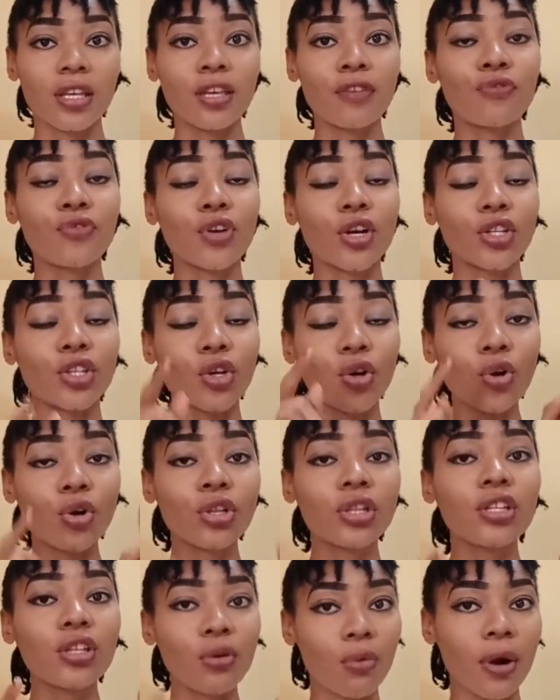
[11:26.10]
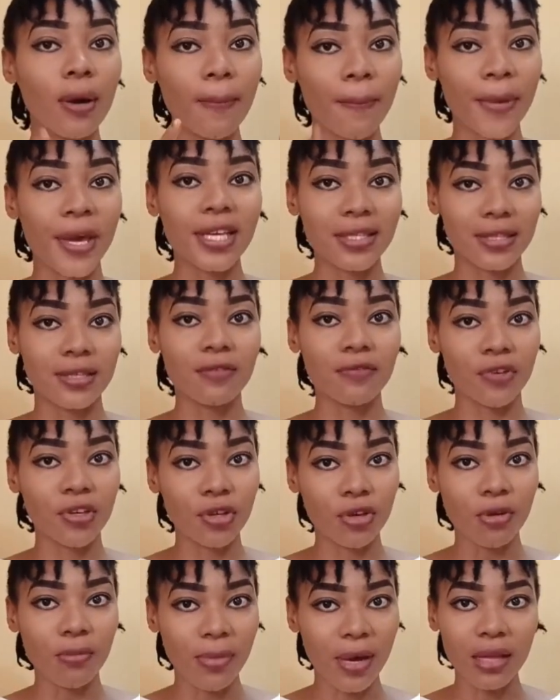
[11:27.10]
If you're the only one
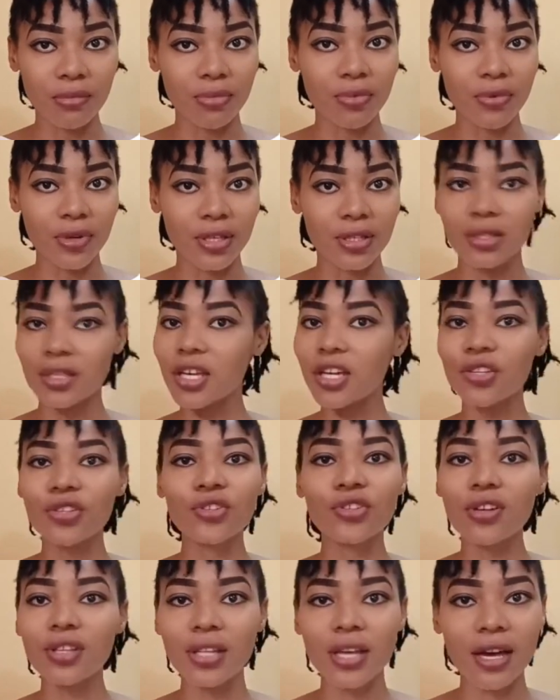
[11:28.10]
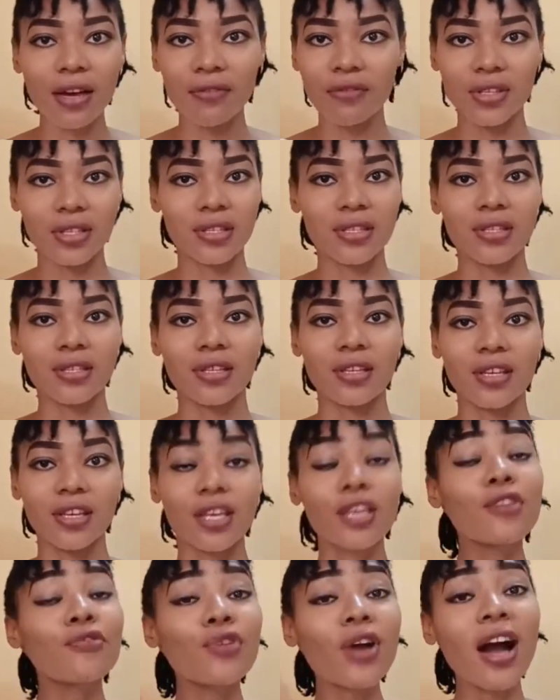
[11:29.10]
perceiving your bad breath, then you don't have it.
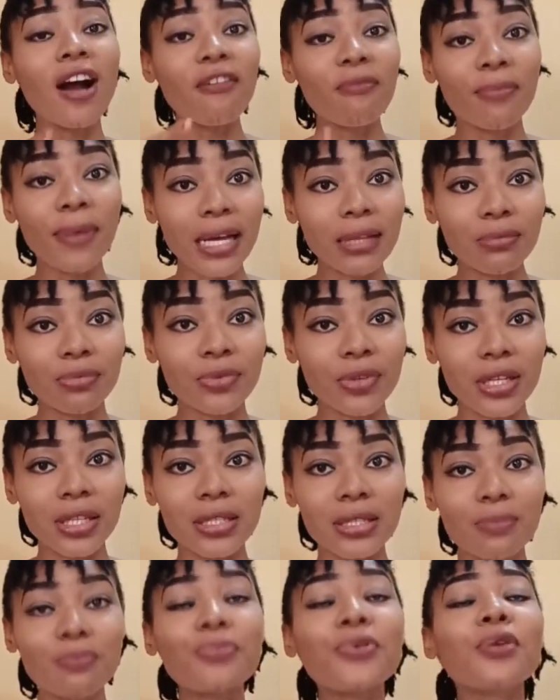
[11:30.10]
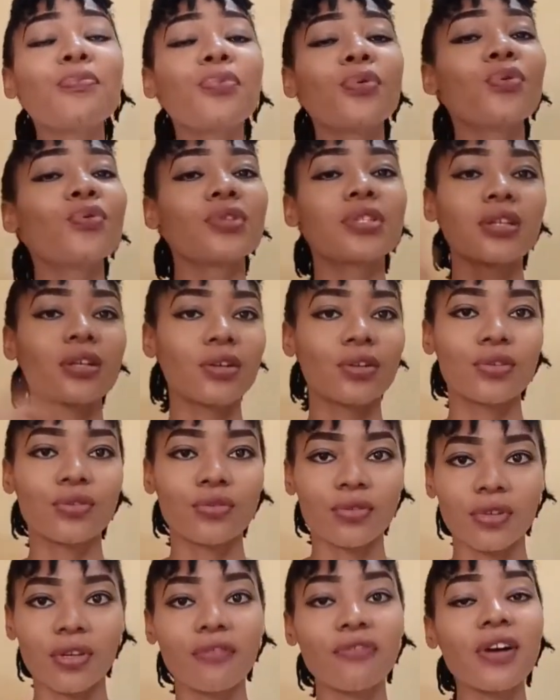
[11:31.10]
If you have bad breath, people will tell
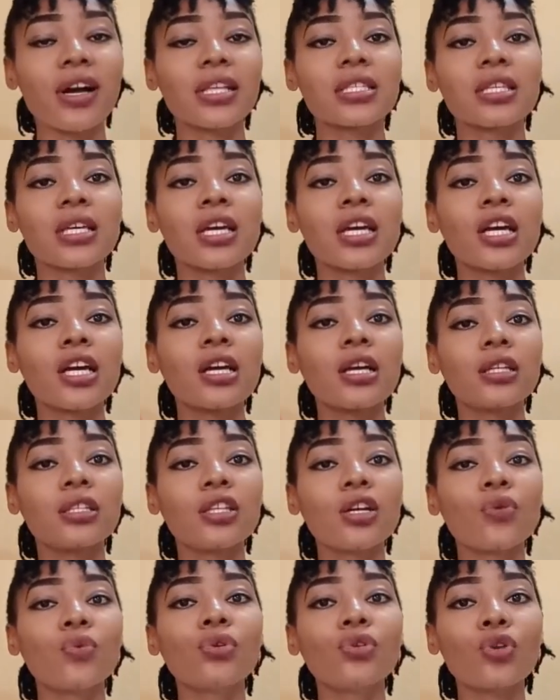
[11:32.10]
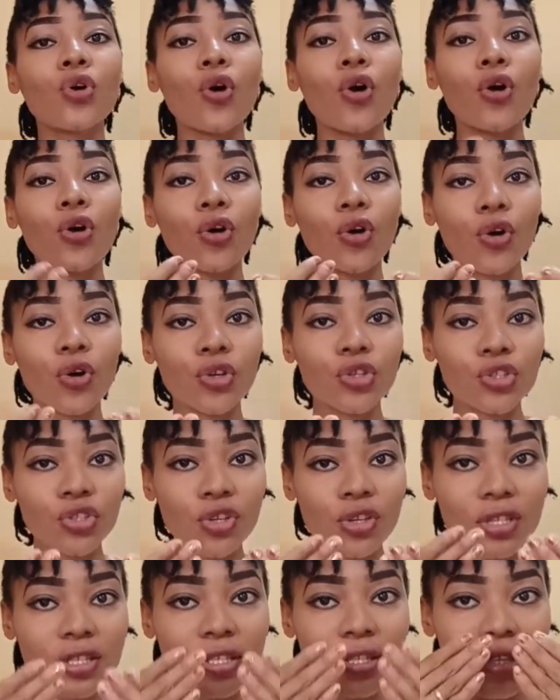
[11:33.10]
you. In fact, they will
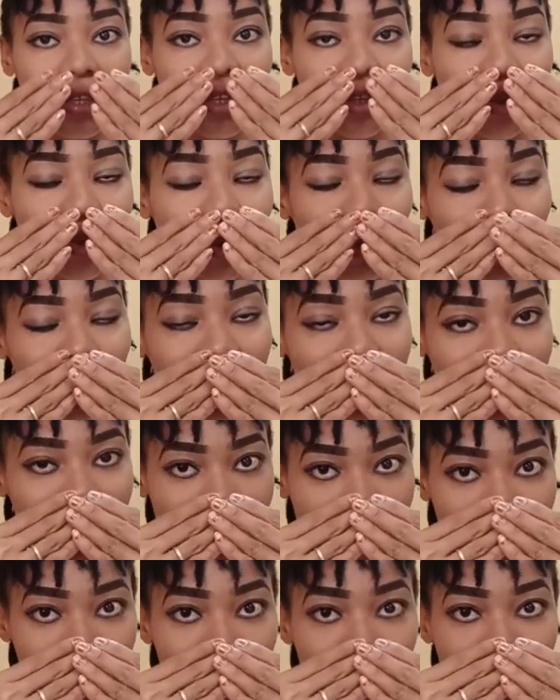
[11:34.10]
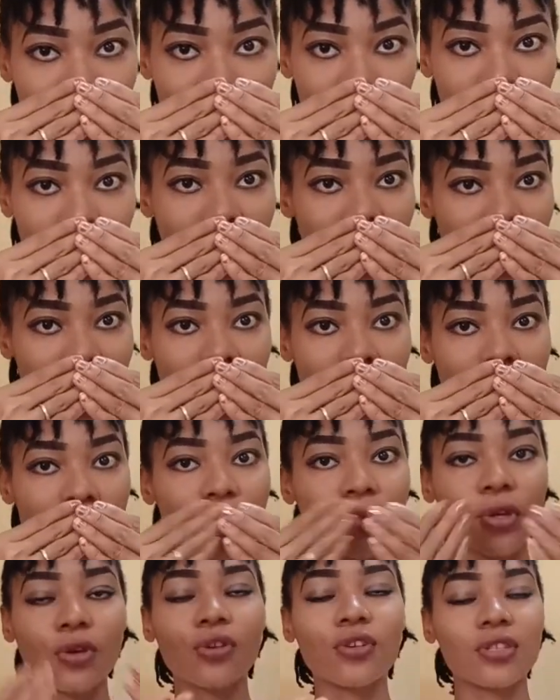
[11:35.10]
unconsciously close their nose
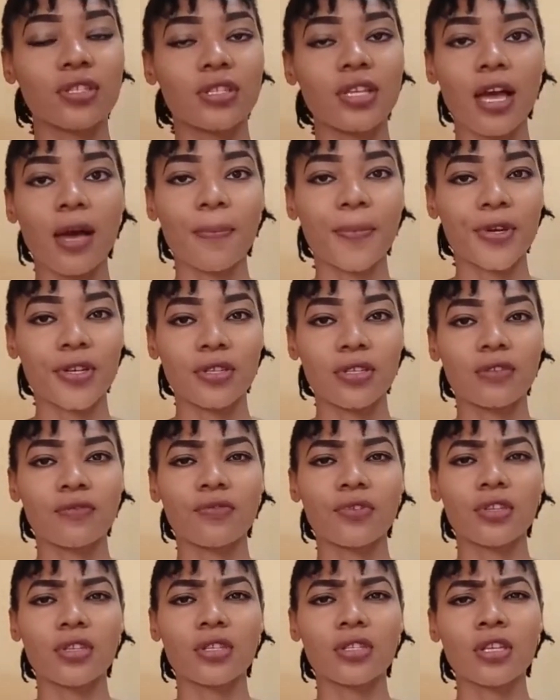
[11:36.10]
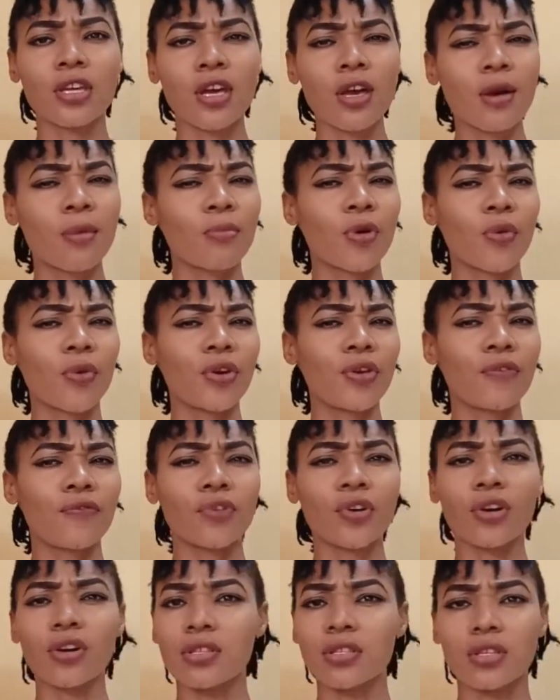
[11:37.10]
because they are perceiving it. But when
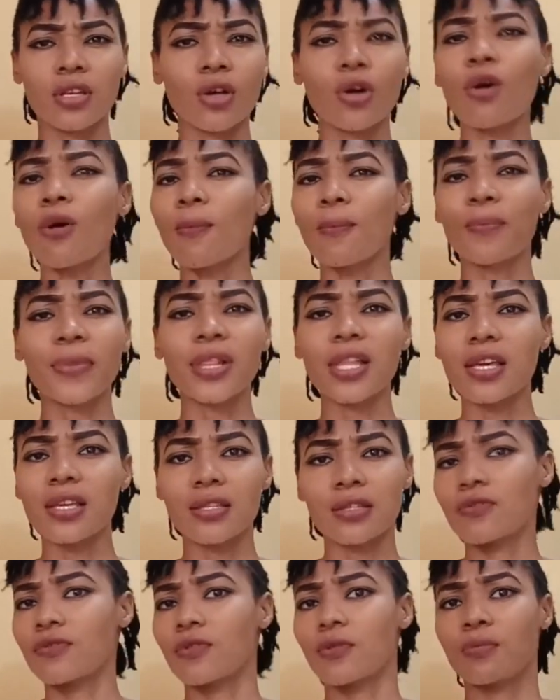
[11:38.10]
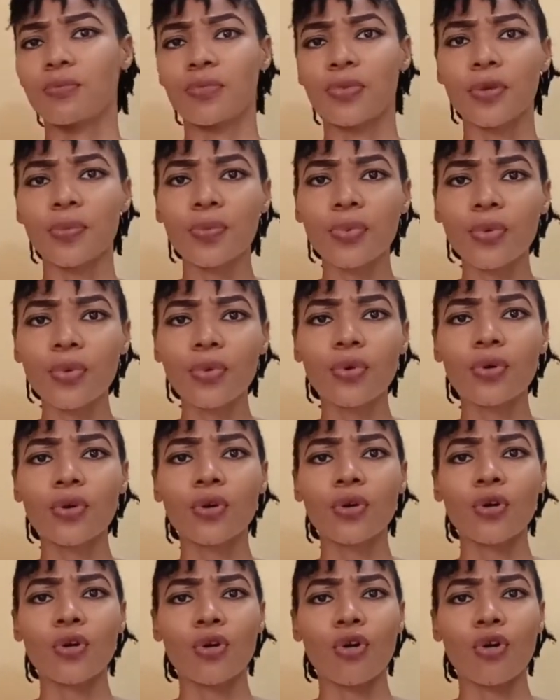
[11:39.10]
you've not gotten complaints from people,